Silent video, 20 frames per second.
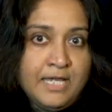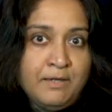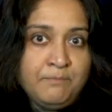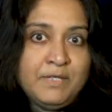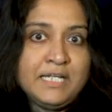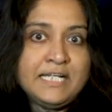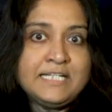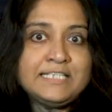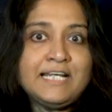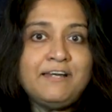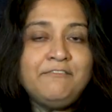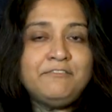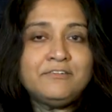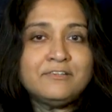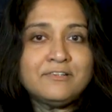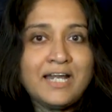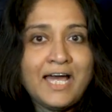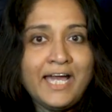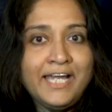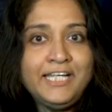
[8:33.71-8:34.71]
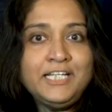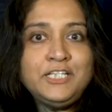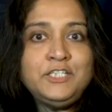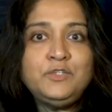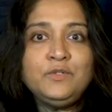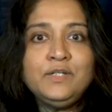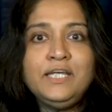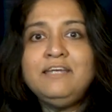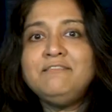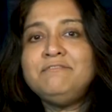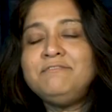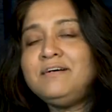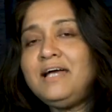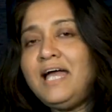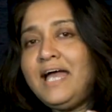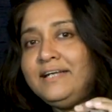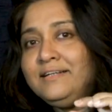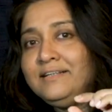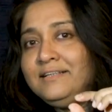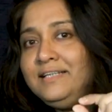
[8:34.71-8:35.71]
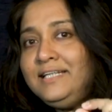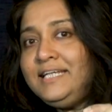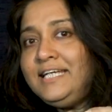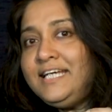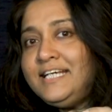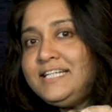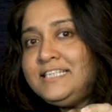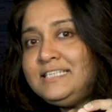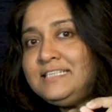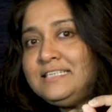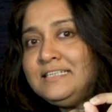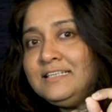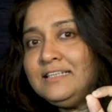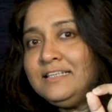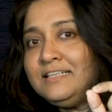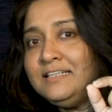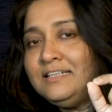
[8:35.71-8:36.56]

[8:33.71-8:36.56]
because I've tried to give at least